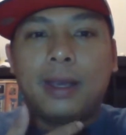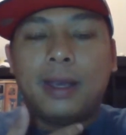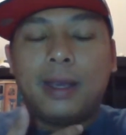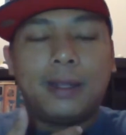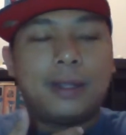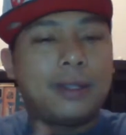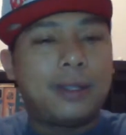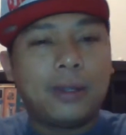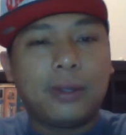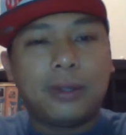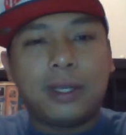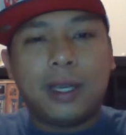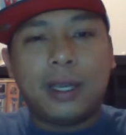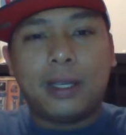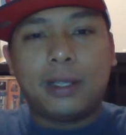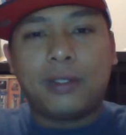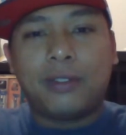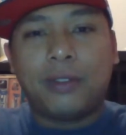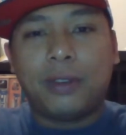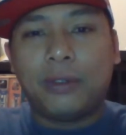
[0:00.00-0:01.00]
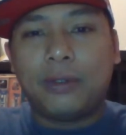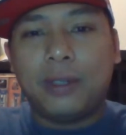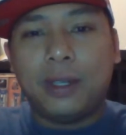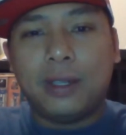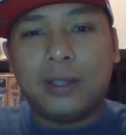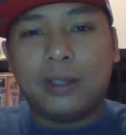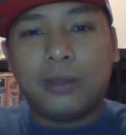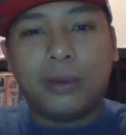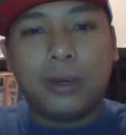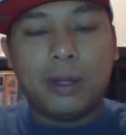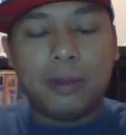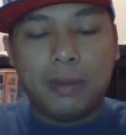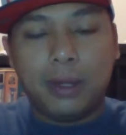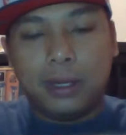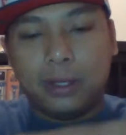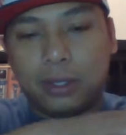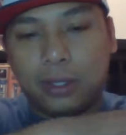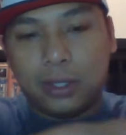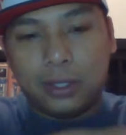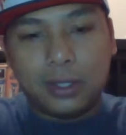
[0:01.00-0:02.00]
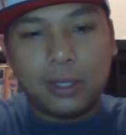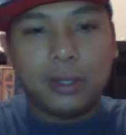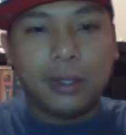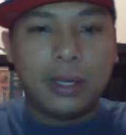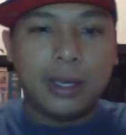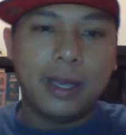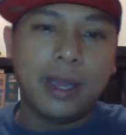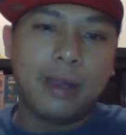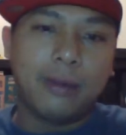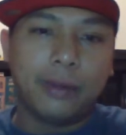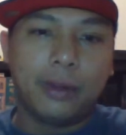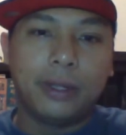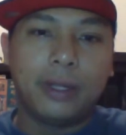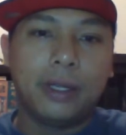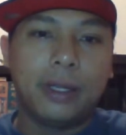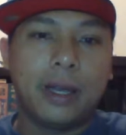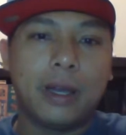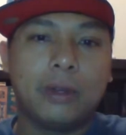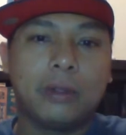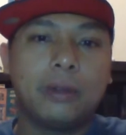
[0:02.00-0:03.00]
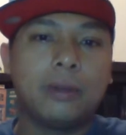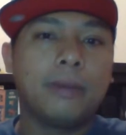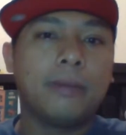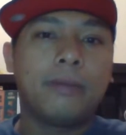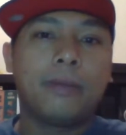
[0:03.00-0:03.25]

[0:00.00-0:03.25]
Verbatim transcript: it still takes 15 to 20 minutes just to lay everything out.